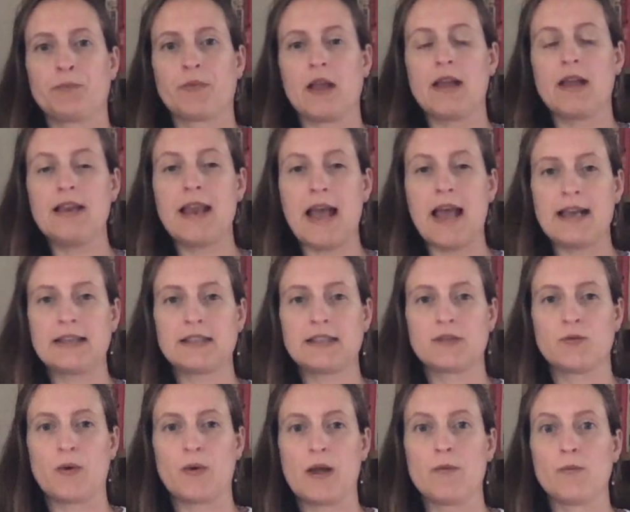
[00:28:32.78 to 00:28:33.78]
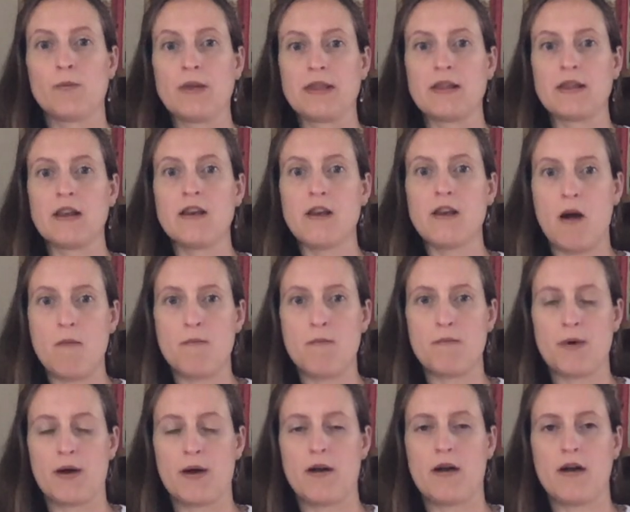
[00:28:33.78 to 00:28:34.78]
next to it with the
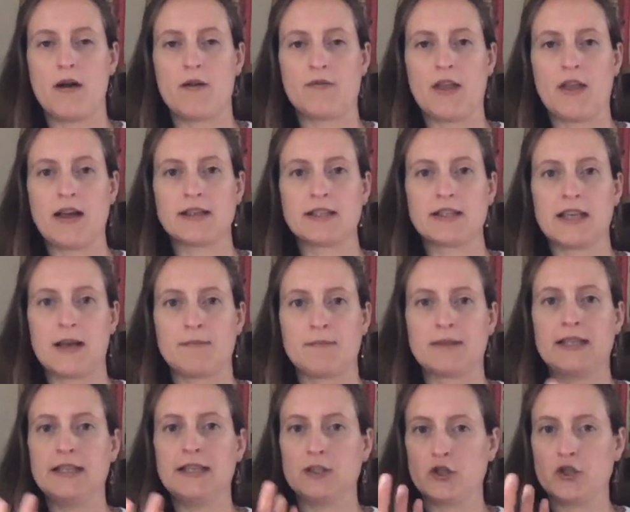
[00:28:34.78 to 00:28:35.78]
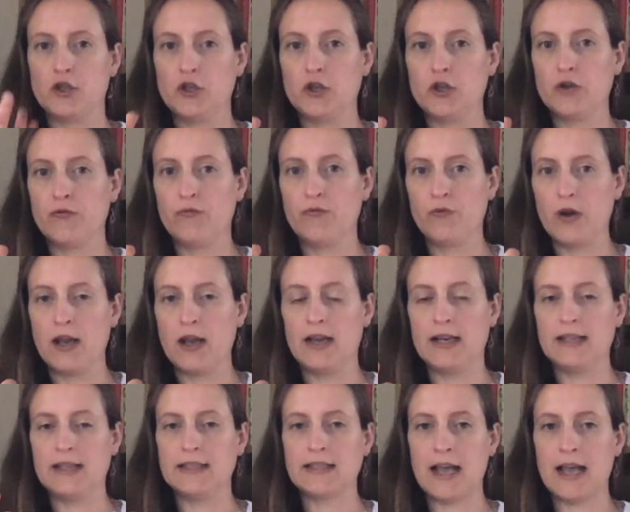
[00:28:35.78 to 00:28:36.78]
number of that DMC, so you can
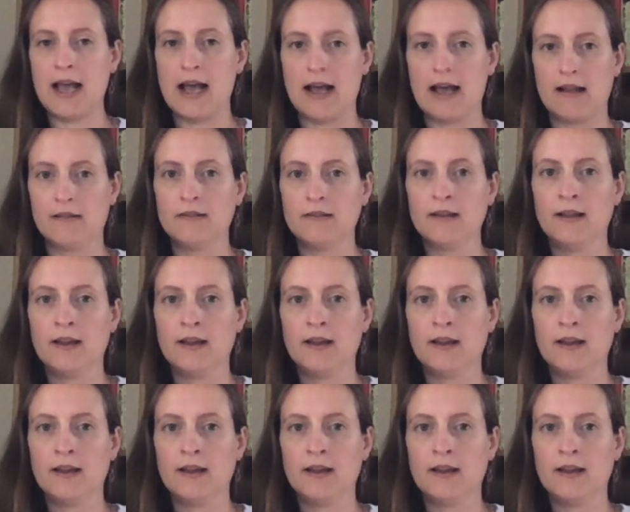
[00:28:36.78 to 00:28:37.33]
really tell